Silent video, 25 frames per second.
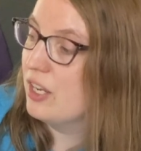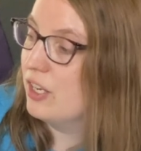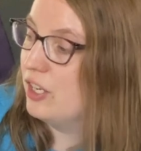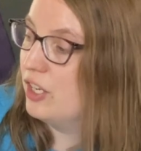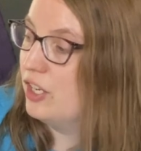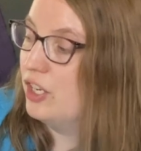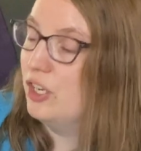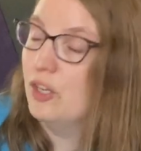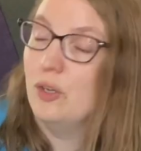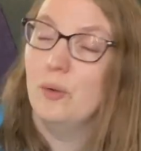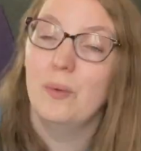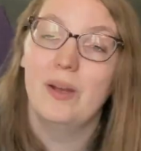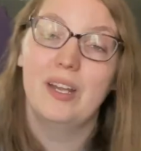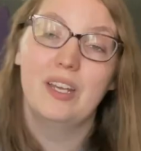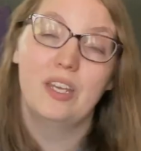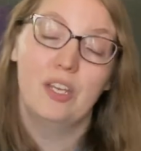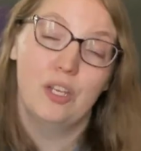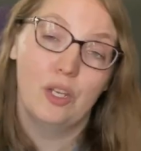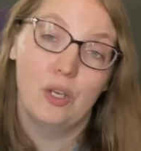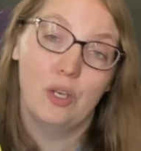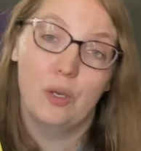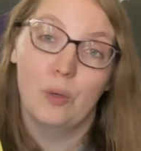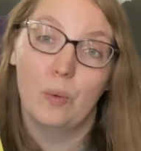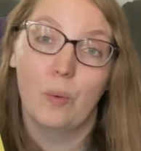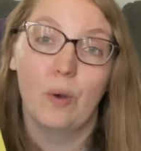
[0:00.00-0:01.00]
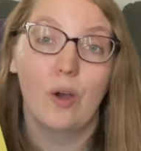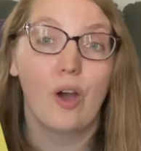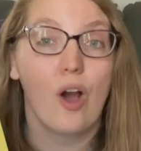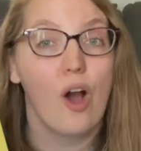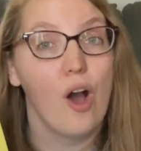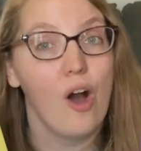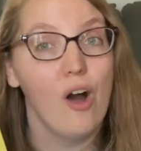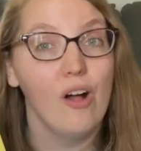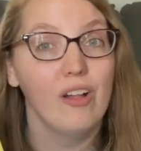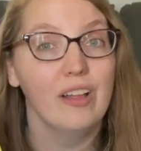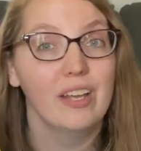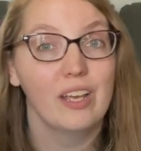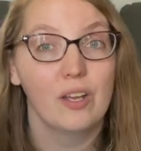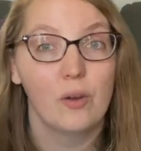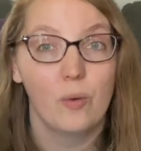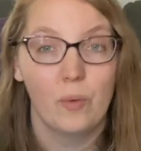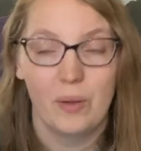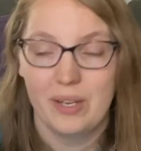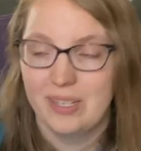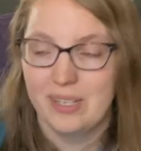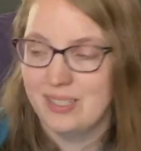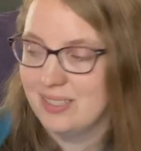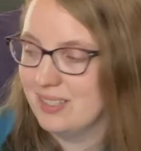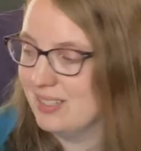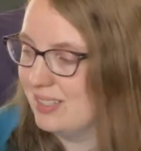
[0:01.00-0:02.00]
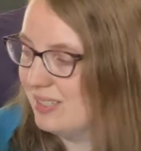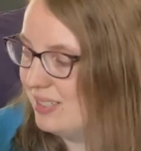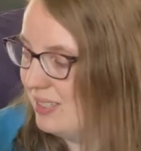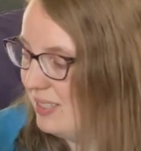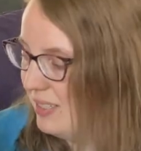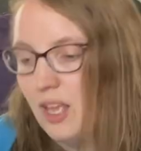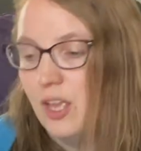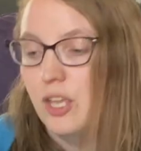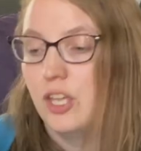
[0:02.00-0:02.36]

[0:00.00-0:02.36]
Q and U, Call It Quits.